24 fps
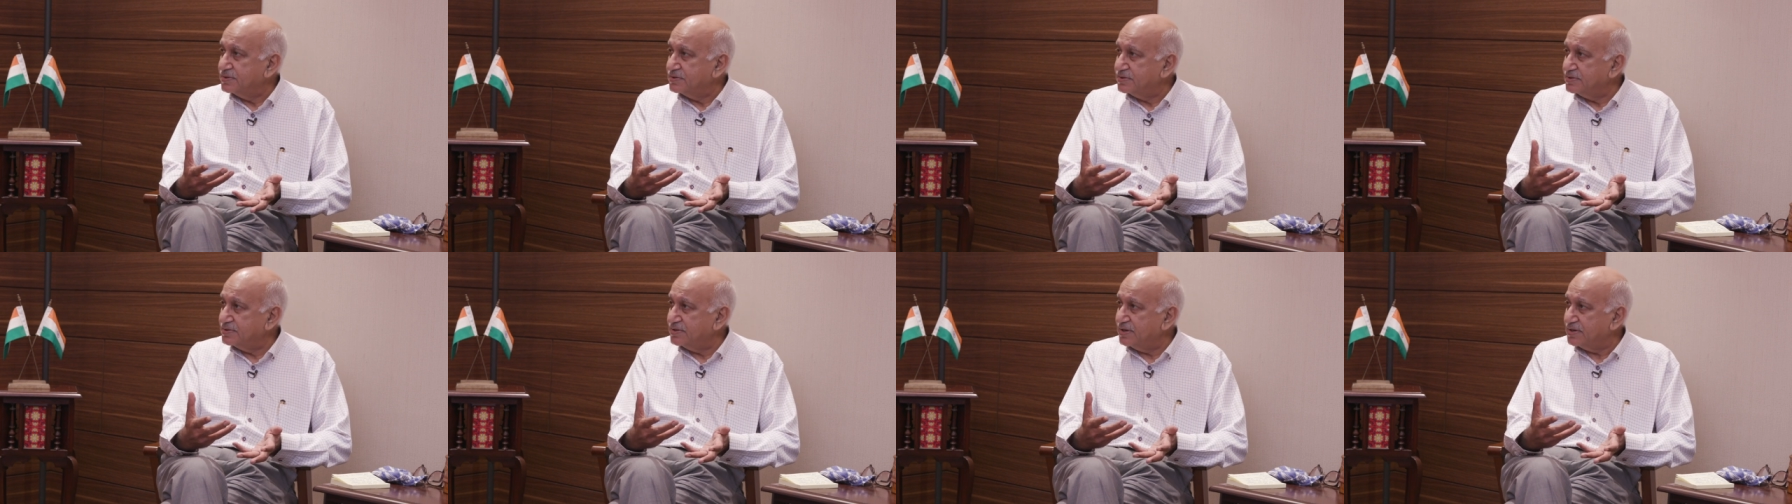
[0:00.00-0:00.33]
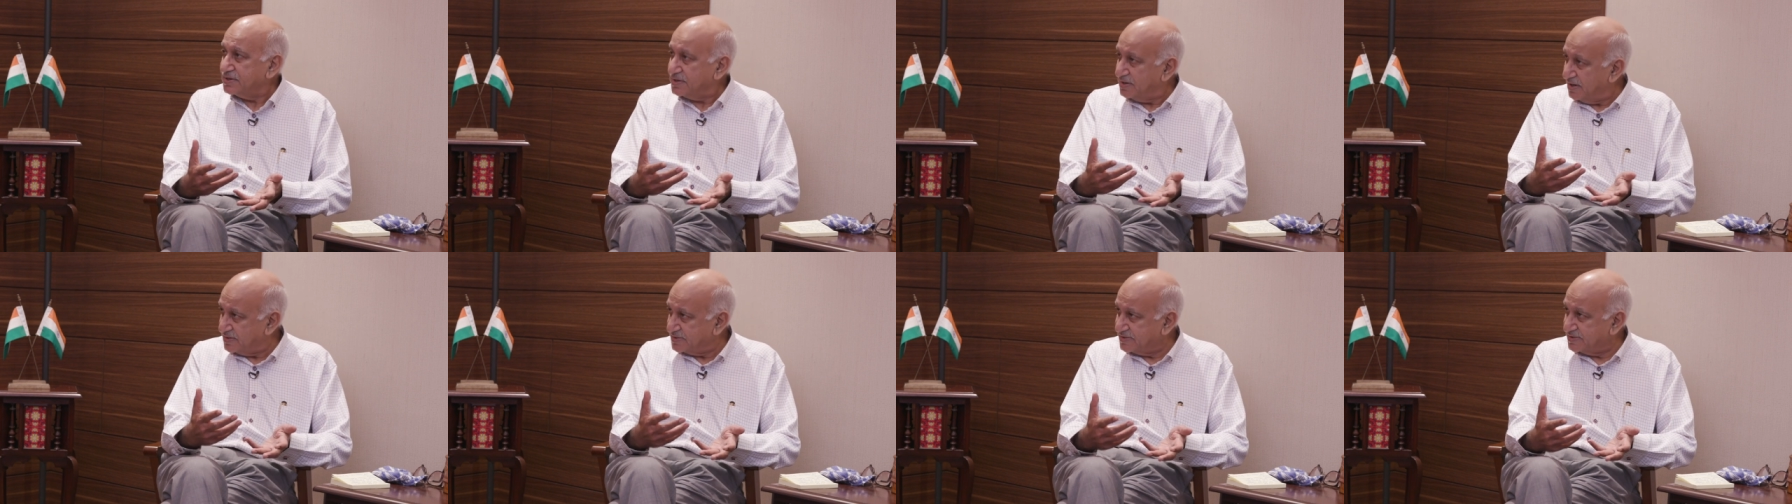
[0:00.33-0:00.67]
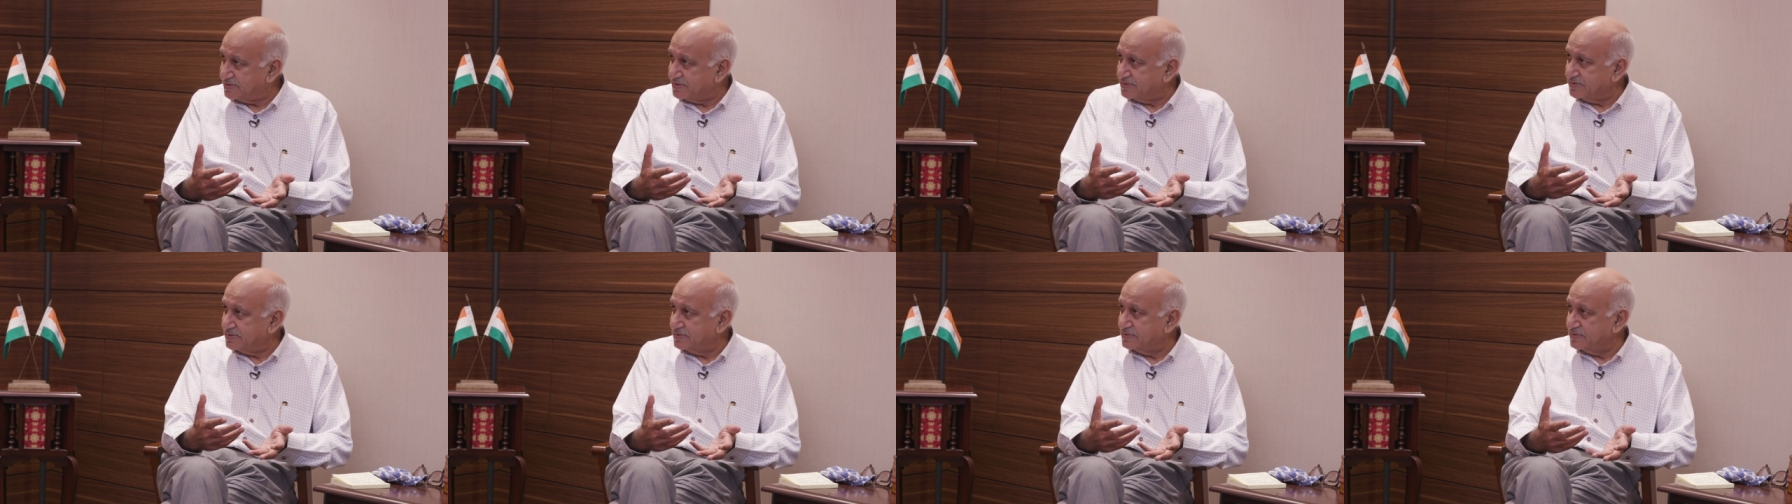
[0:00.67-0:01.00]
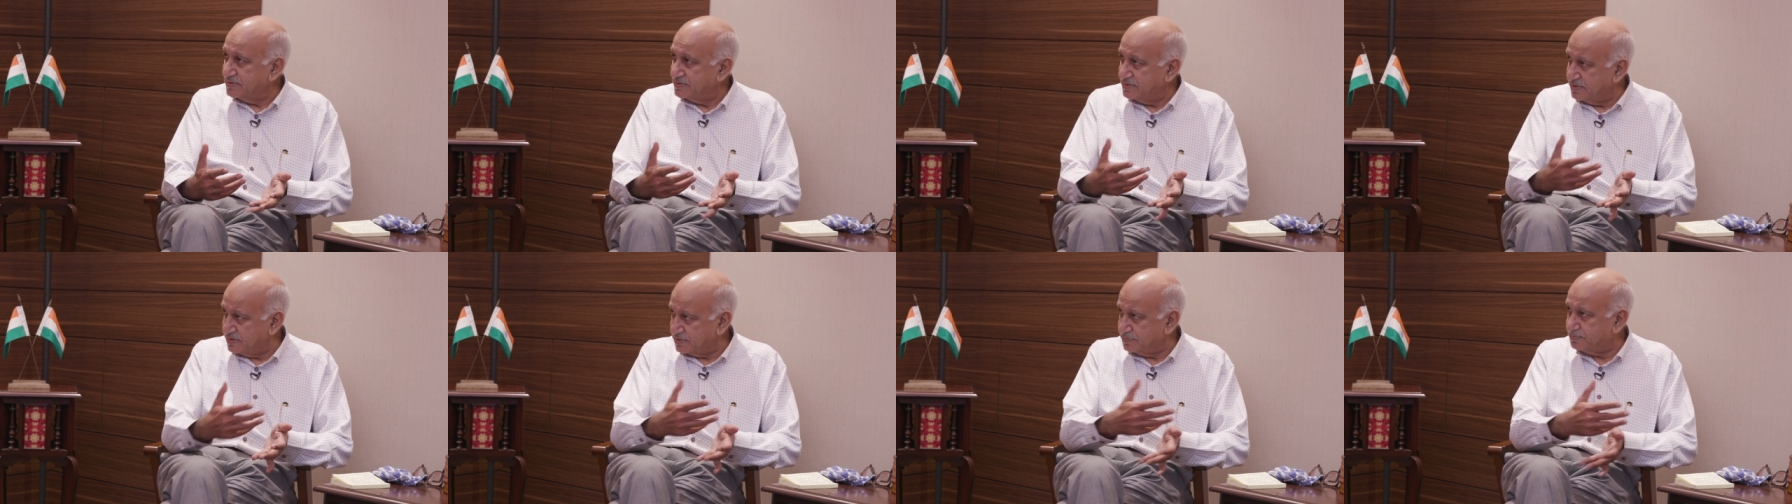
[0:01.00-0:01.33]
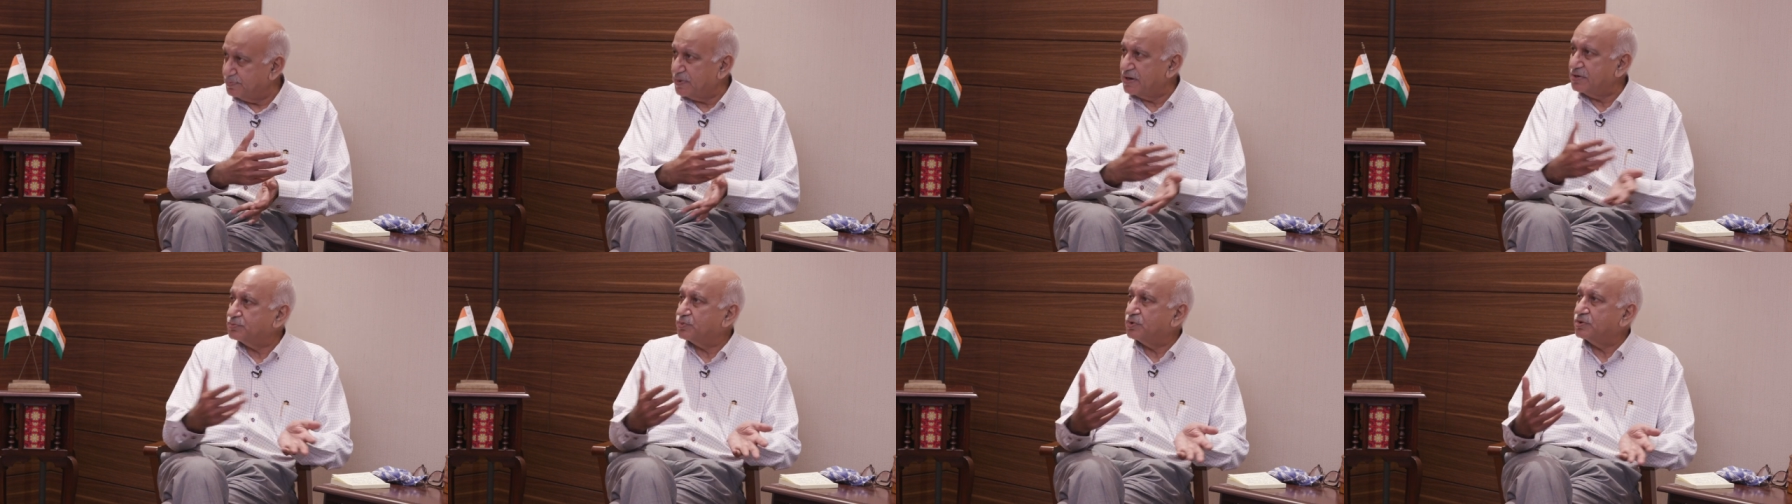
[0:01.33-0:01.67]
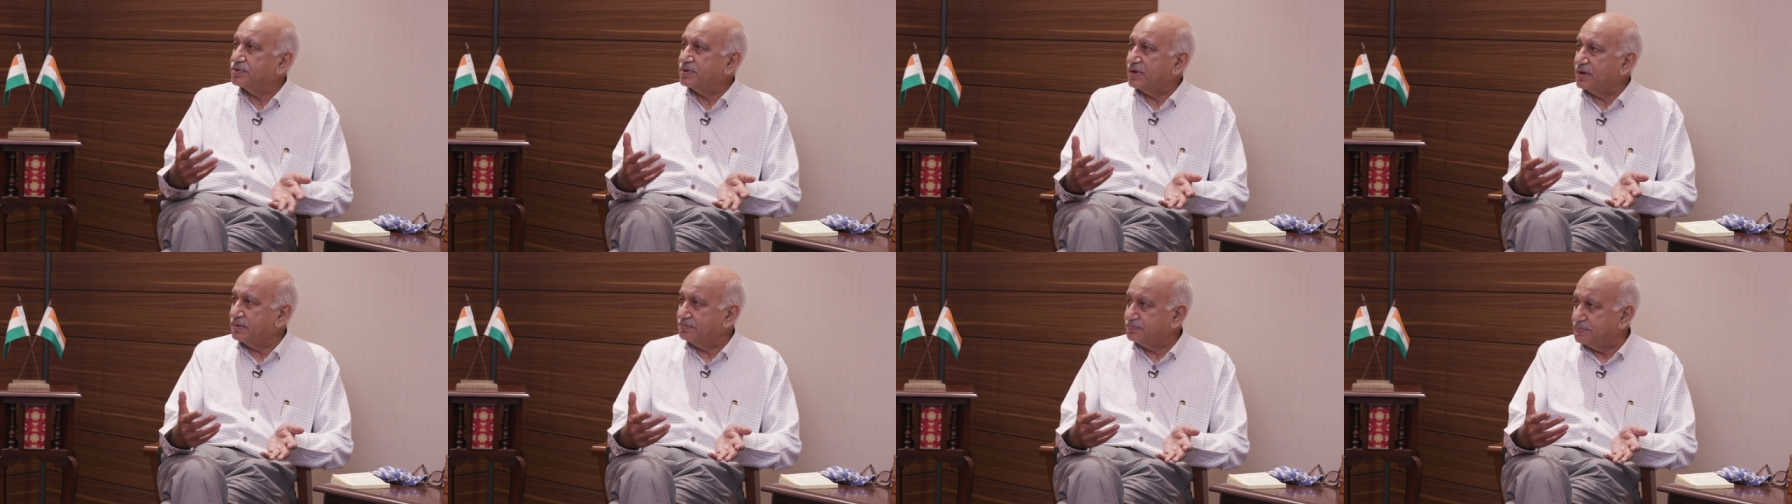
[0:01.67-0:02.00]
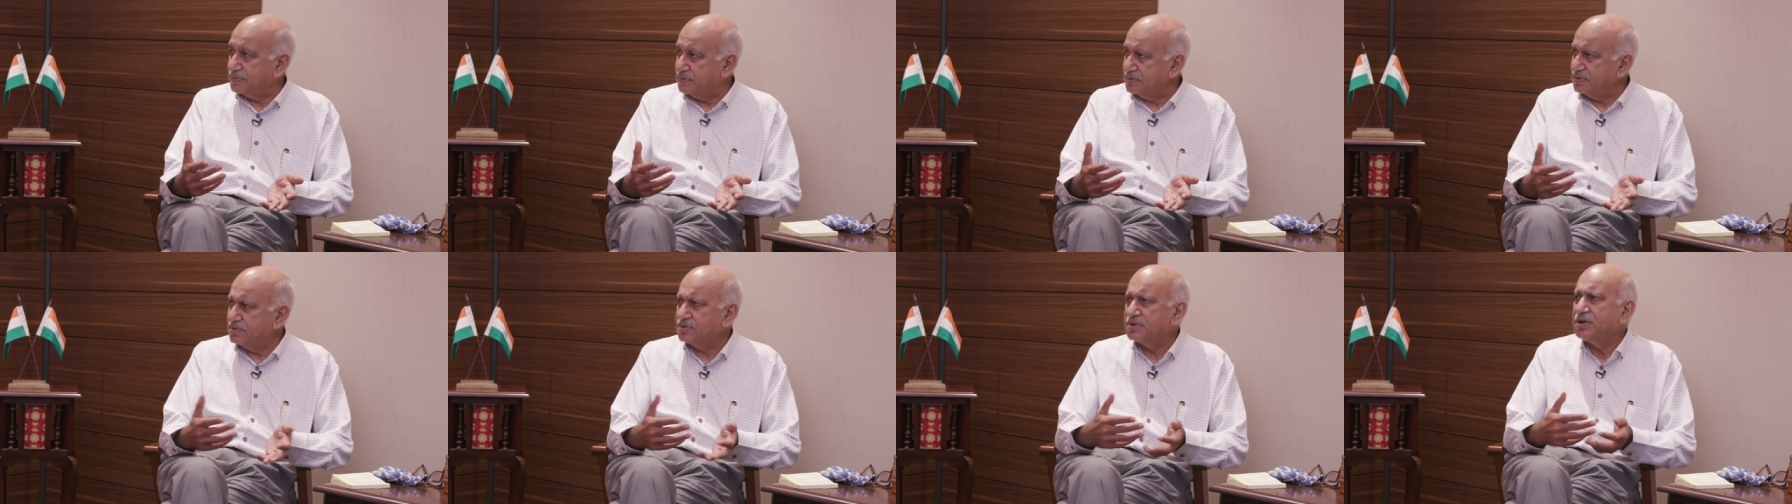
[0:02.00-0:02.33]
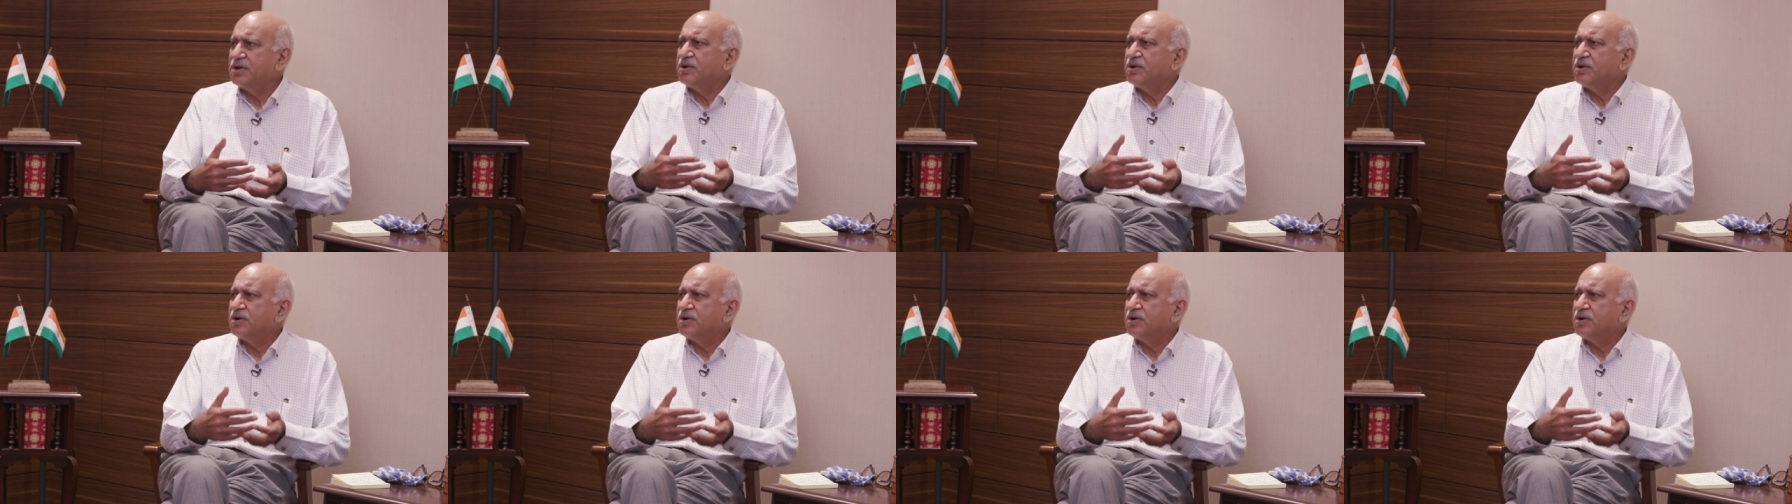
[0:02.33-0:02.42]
that yes, despite what happened,